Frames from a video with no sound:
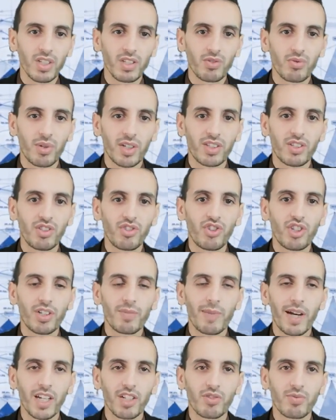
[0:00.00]

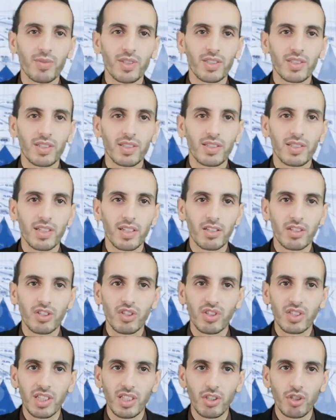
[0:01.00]
Strategic management is a
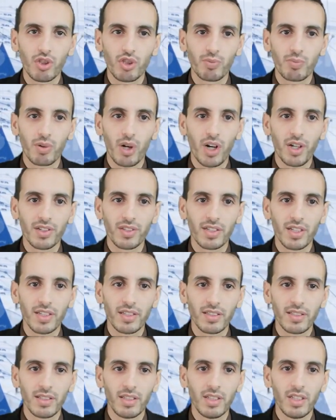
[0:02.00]
continuous
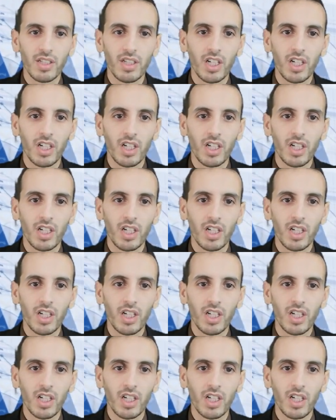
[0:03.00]
process